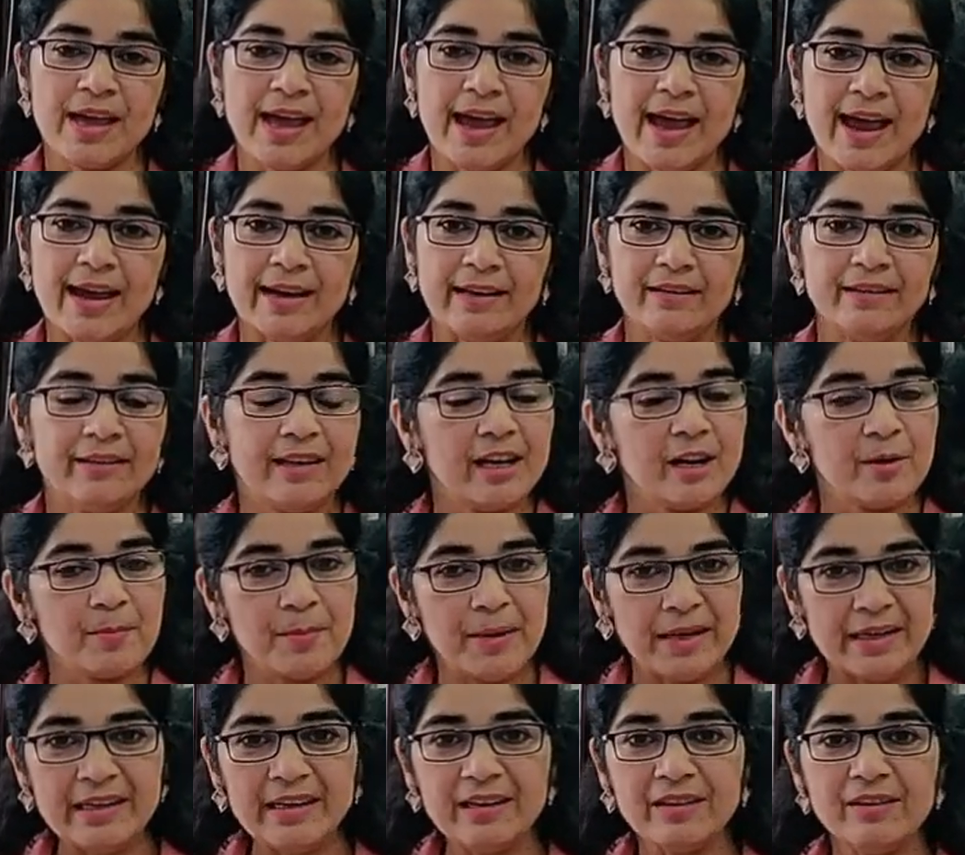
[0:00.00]
And there are
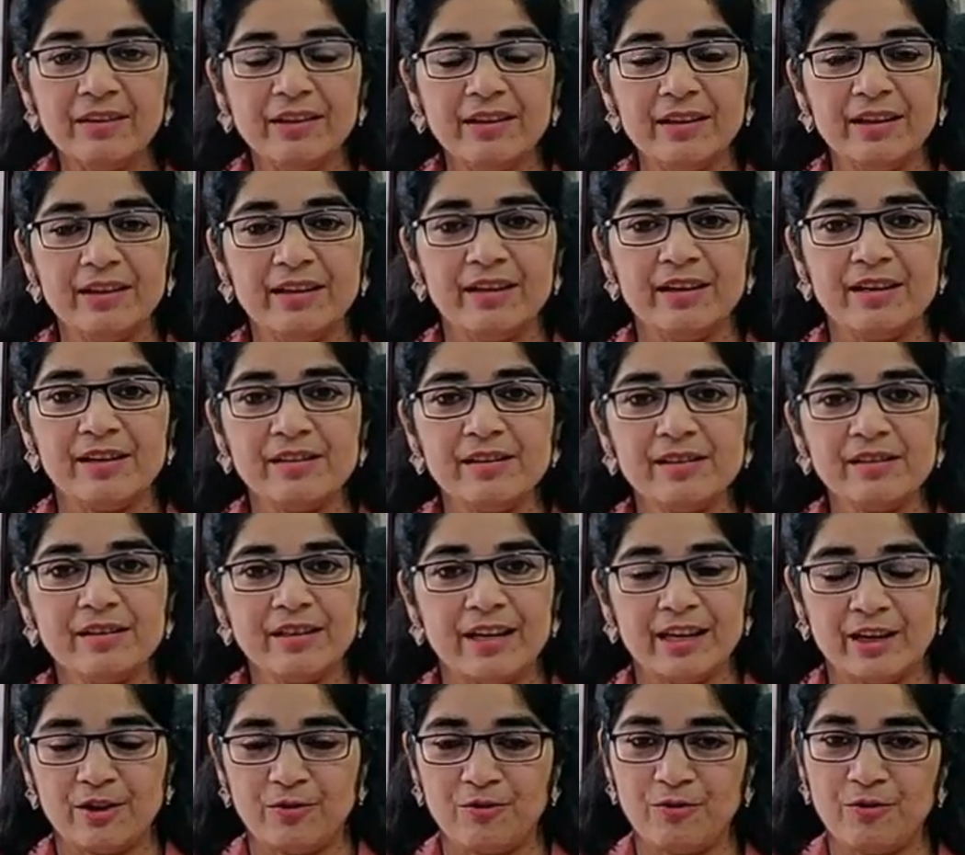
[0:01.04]
many other areas,
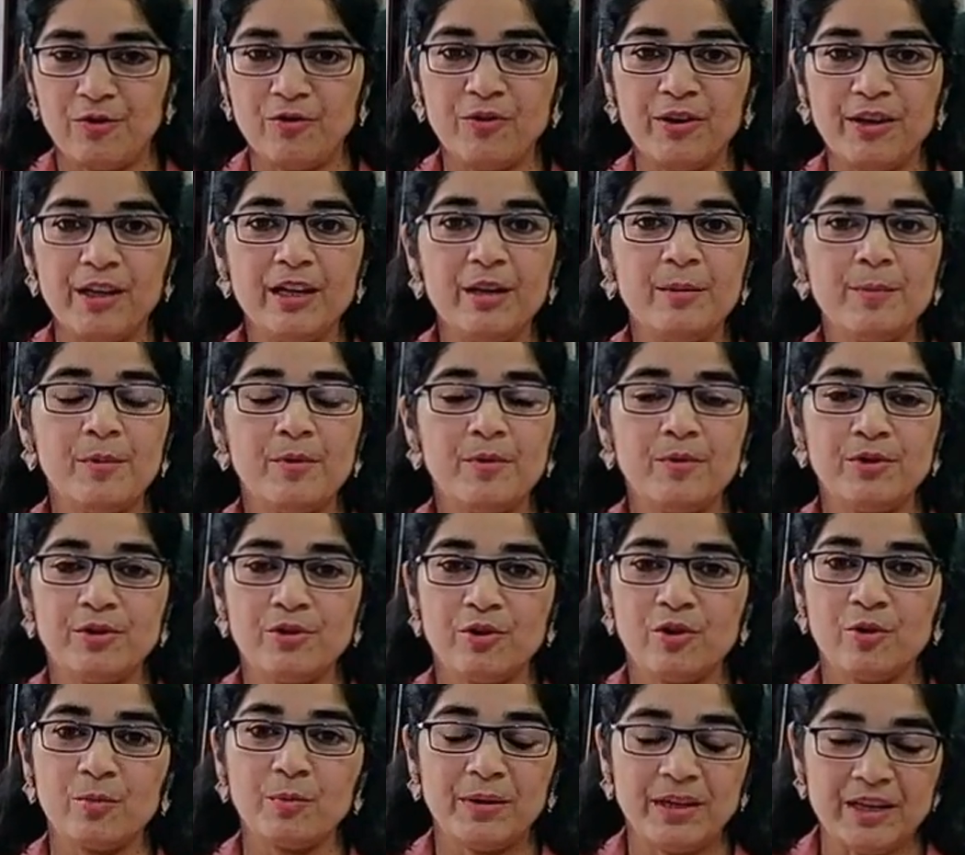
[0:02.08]
like if you are worried about
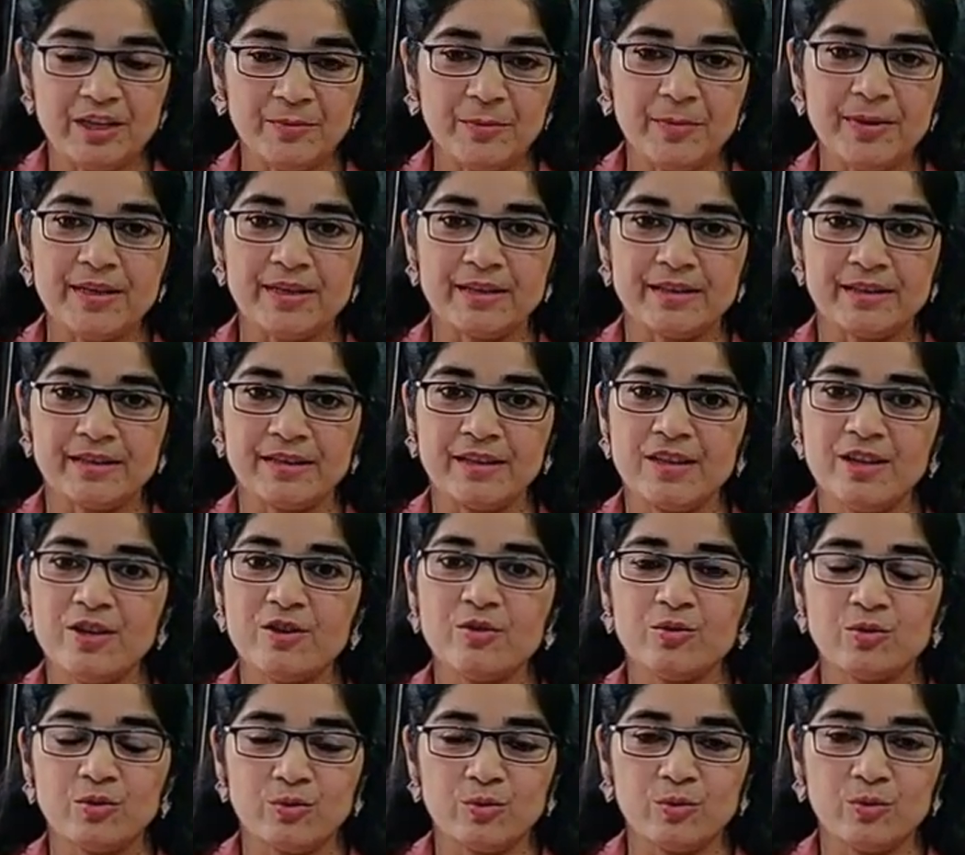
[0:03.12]
your placements.
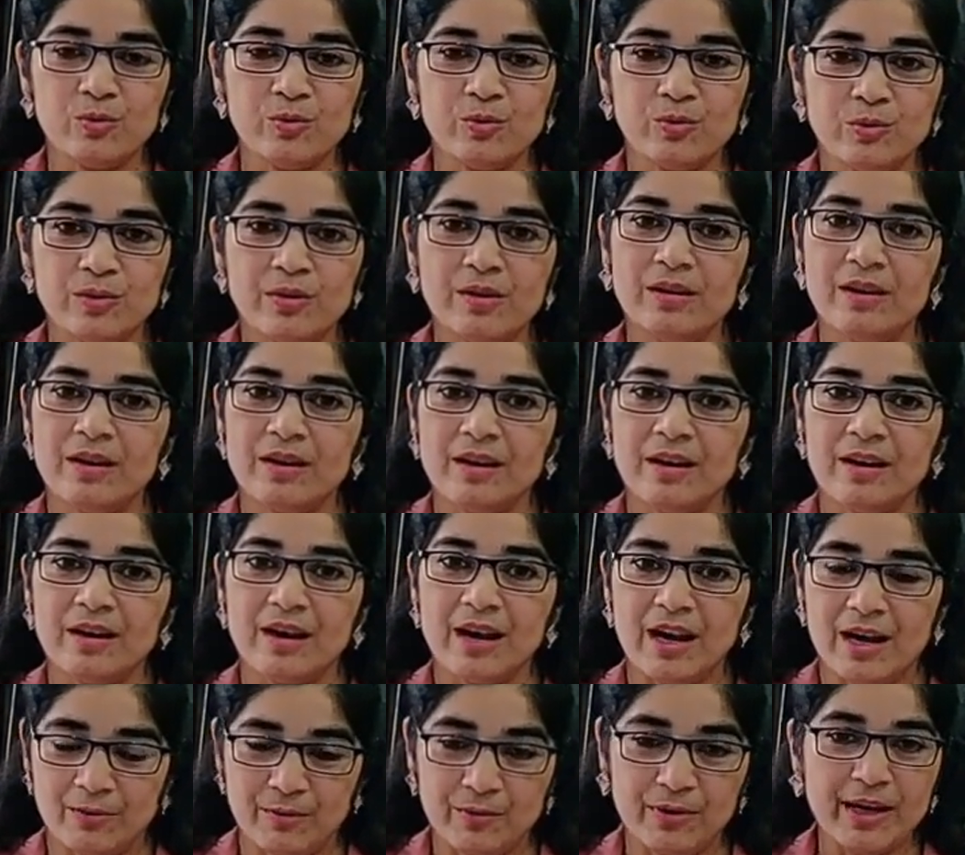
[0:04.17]
So
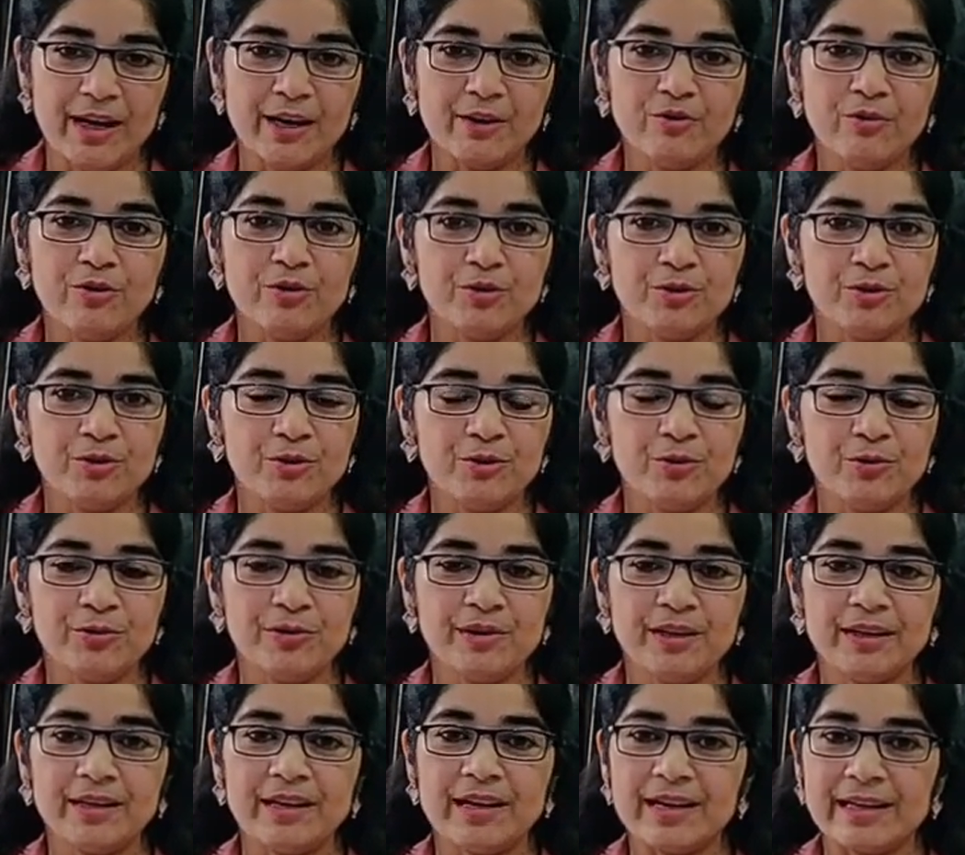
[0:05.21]
I would like to assure you
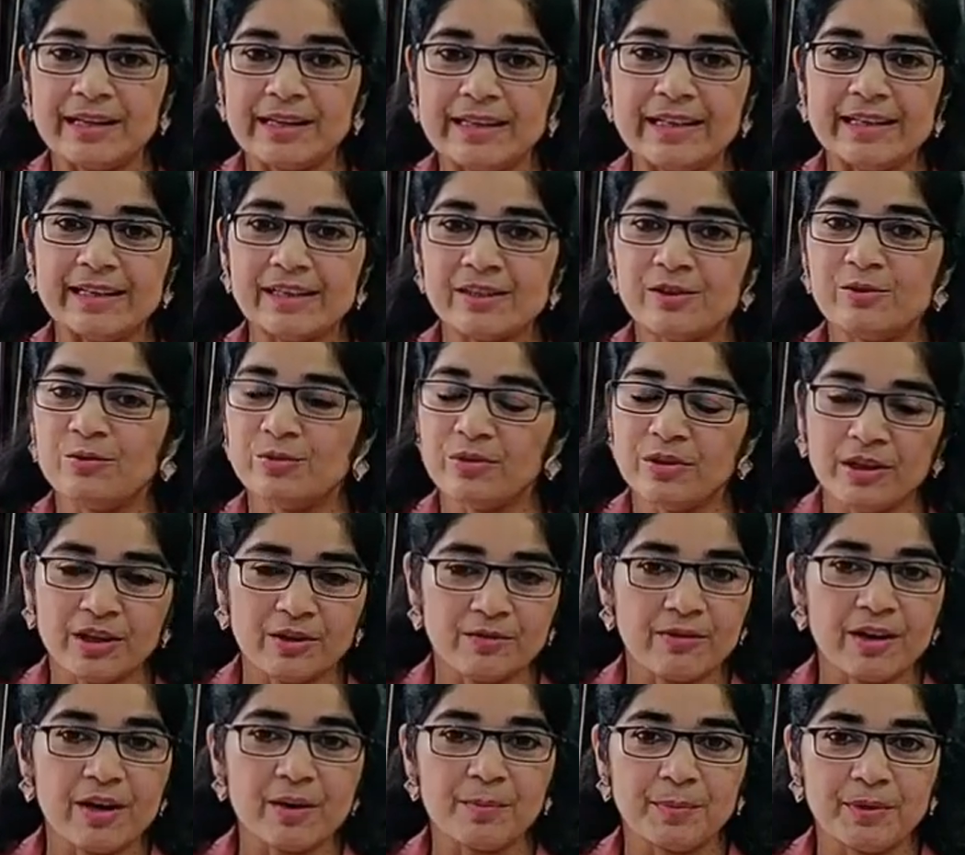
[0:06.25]
that architects don't
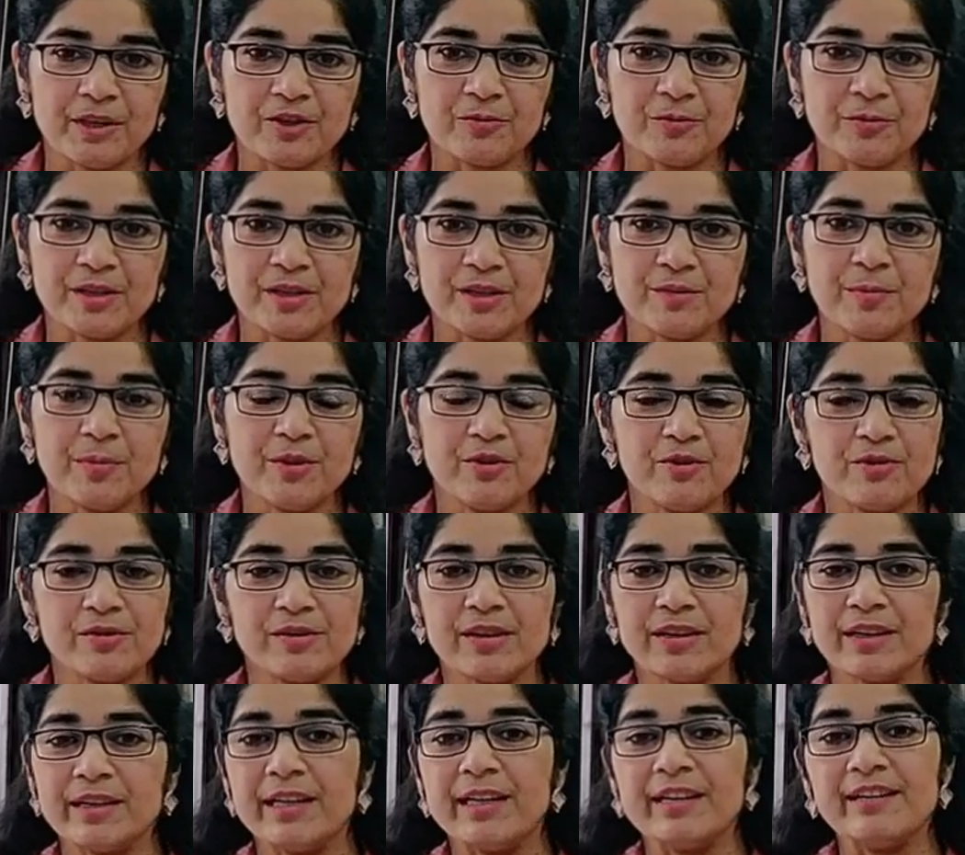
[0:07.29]
require placements, because
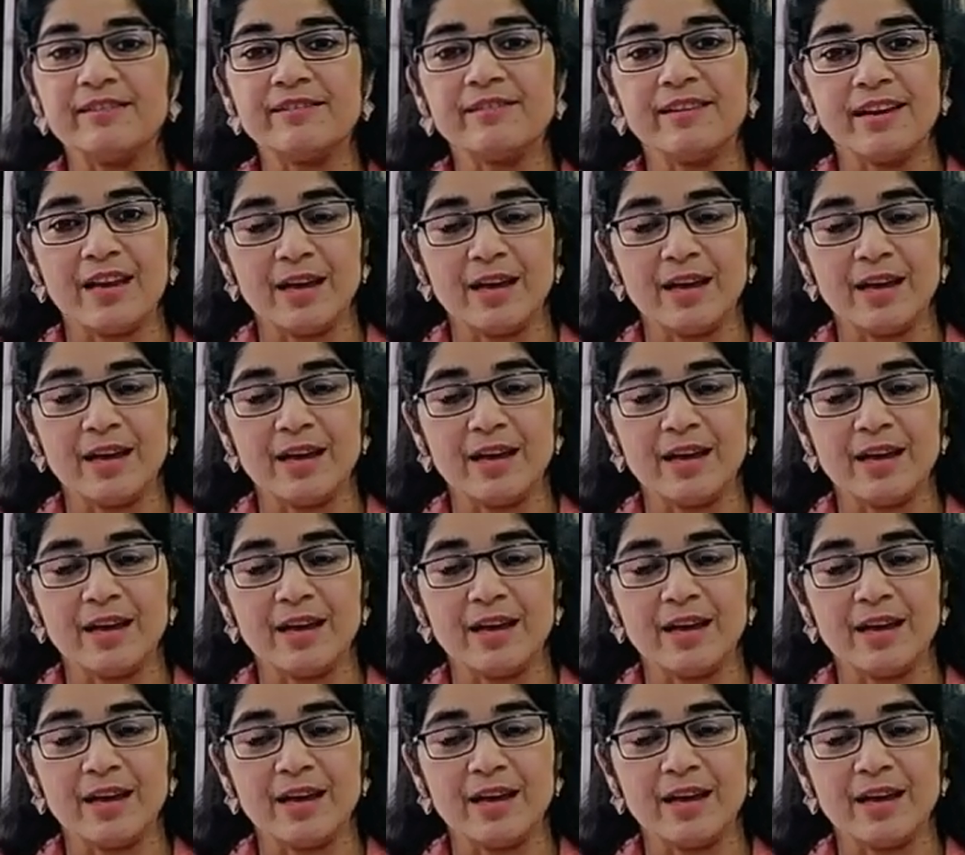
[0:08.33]
architects